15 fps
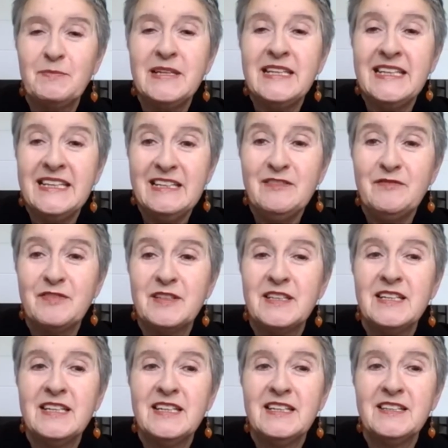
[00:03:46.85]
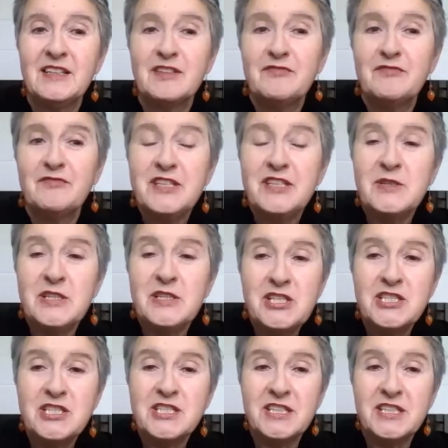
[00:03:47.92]
believe that free speech
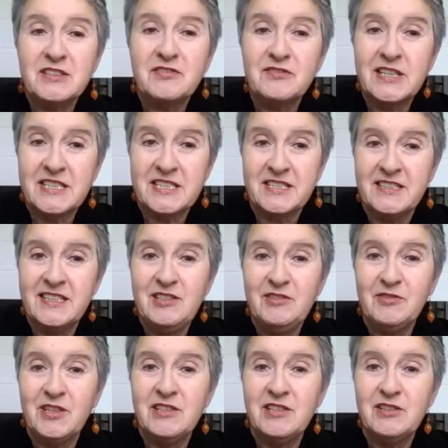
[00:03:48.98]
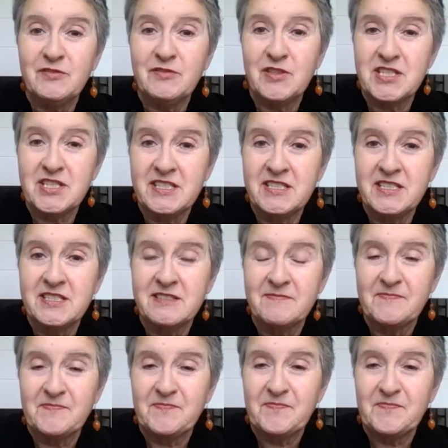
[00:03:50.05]
is under threat in UK universities.